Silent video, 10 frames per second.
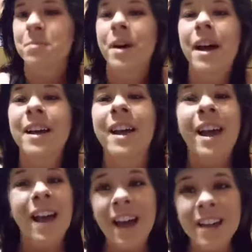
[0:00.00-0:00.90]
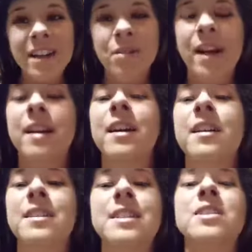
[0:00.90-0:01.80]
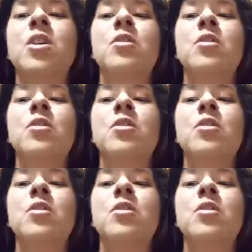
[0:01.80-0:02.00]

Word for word: But anyway, this